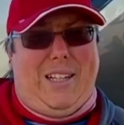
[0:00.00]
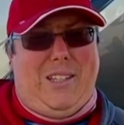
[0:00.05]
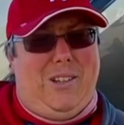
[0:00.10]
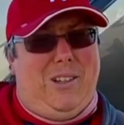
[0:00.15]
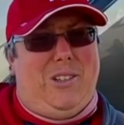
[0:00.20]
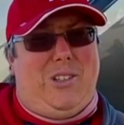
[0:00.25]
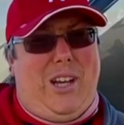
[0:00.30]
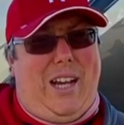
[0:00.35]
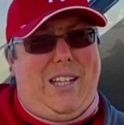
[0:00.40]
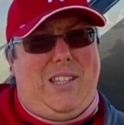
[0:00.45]

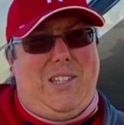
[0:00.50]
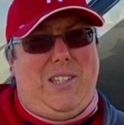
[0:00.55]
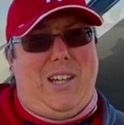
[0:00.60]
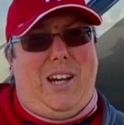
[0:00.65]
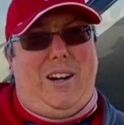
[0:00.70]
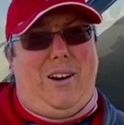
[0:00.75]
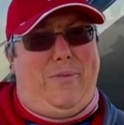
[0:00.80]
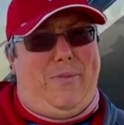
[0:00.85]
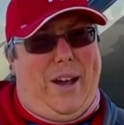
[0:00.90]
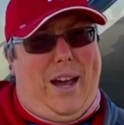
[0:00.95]
So chances
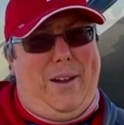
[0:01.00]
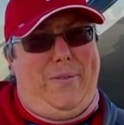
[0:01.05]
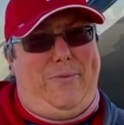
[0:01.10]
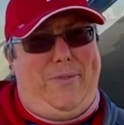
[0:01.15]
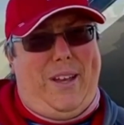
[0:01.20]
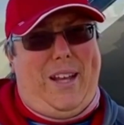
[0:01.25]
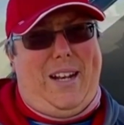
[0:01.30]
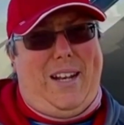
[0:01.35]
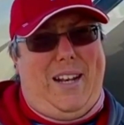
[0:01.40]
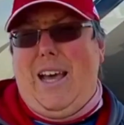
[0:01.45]
are if I
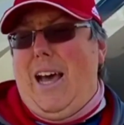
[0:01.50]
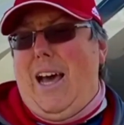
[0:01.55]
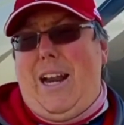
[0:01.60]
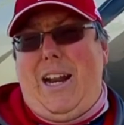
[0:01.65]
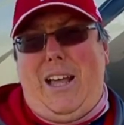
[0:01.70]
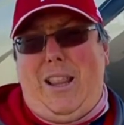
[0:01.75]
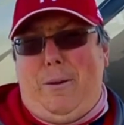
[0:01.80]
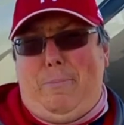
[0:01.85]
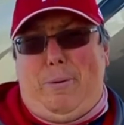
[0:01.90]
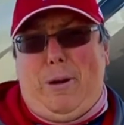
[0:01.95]
fit,
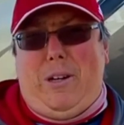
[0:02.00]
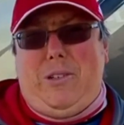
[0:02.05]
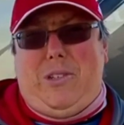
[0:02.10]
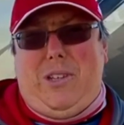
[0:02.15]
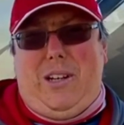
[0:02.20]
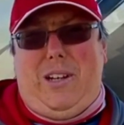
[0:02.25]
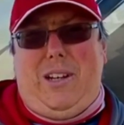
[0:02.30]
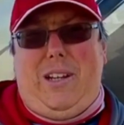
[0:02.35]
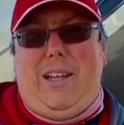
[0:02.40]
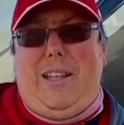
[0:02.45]
another
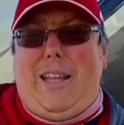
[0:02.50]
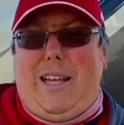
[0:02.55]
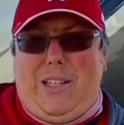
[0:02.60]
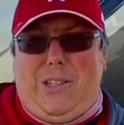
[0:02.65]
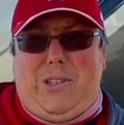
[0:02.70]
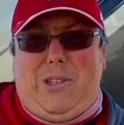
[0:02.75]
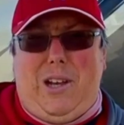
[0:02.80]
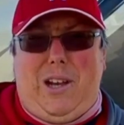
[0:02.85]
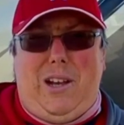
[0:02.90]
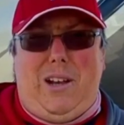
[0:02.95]
person
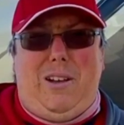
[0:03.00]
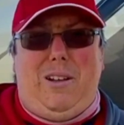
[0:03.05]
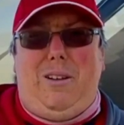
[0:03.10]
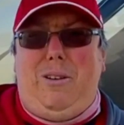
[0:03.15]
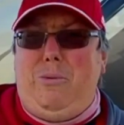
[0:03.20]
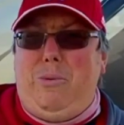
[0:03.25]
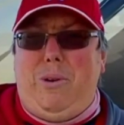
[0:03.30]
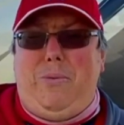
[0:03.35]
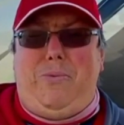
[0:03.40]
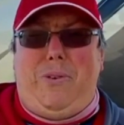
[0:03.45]
that's tall
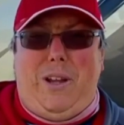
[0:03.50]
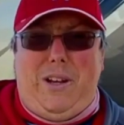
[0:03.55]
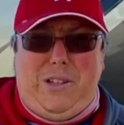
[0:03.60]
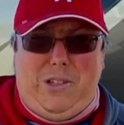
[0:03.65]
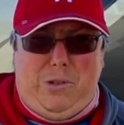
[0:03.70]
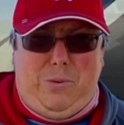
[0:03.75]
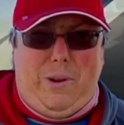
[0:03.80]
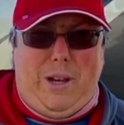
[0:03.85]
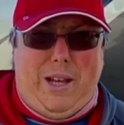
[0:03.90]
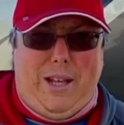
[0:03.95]
will fit
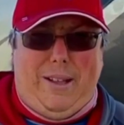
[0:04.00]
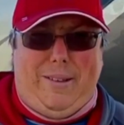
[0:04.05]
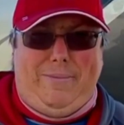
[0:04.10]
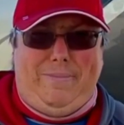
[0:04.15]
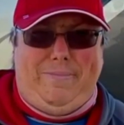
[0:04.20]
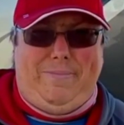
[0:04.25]
as well.